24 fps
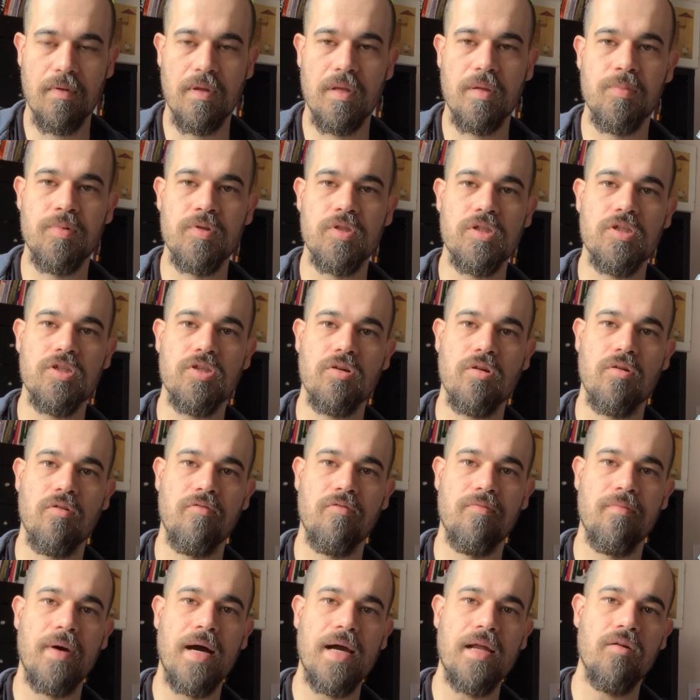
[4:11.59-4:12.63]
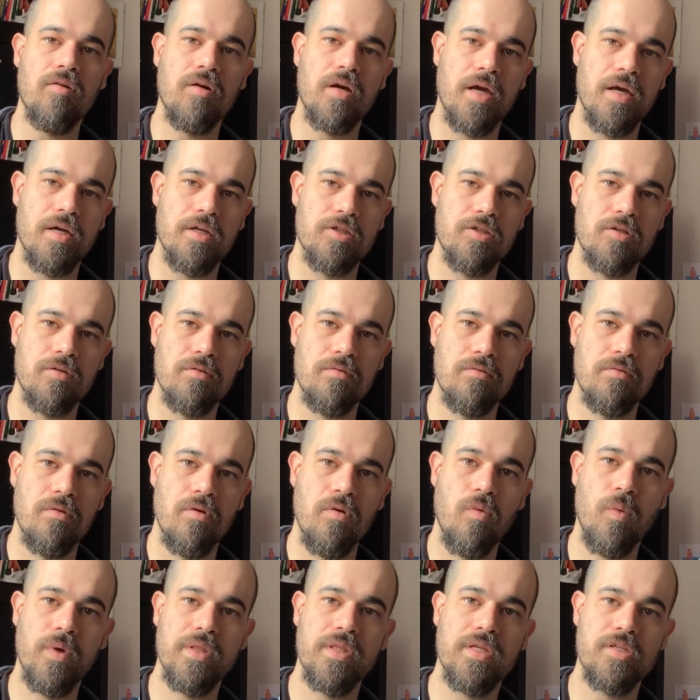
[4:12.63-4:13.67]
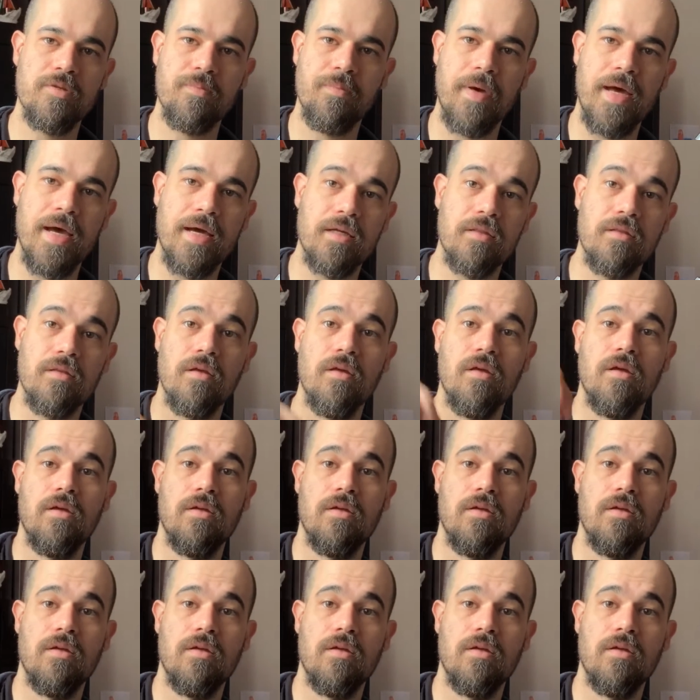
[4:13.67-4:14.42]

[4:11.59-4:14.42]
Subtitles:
the position of my location with respect to